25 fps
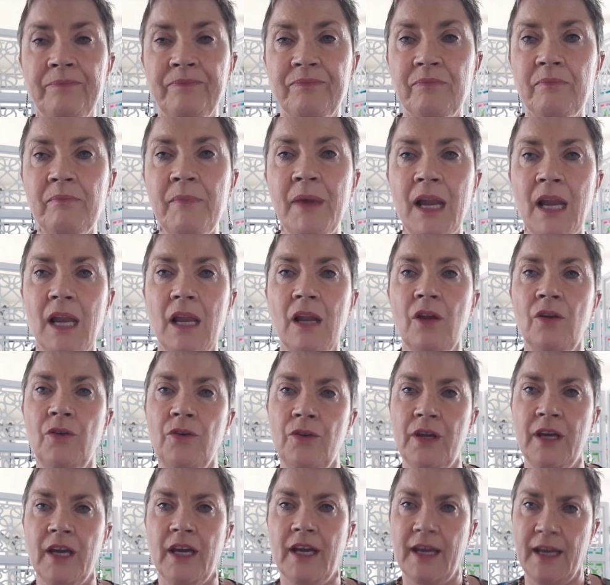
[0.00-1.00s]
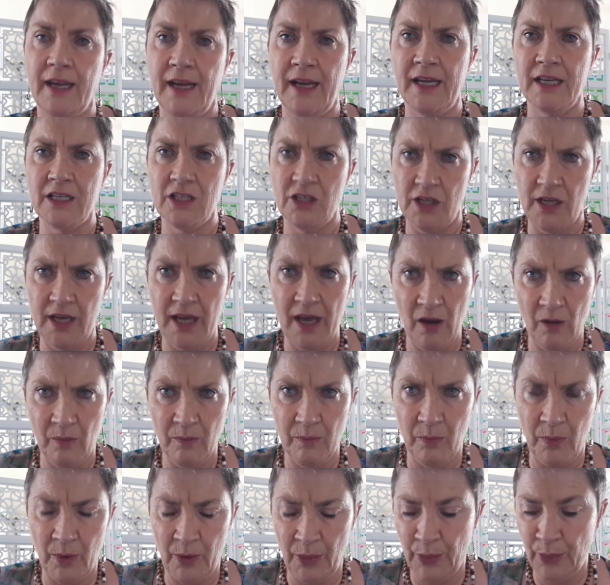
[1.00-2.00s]
melaleuca can actually
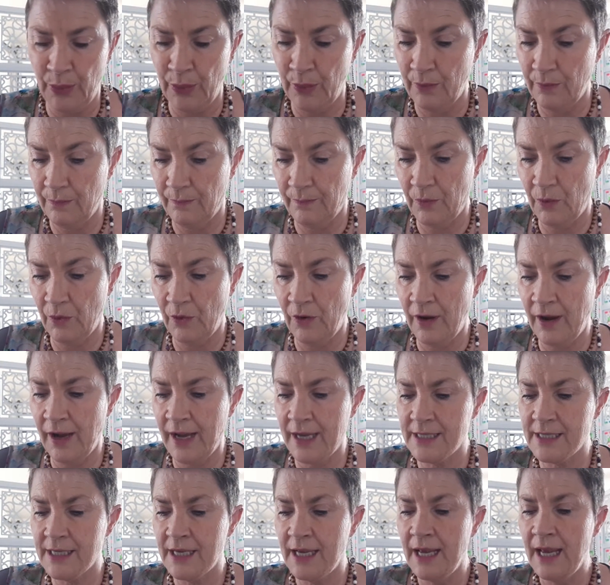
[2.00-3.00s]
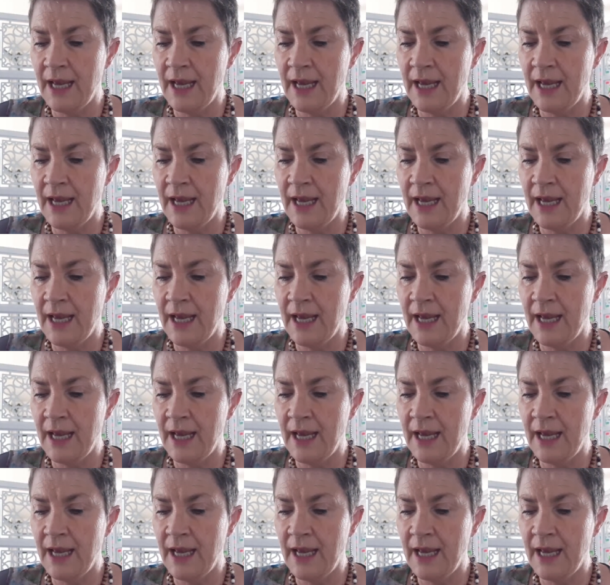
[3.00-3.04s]
help with. All right.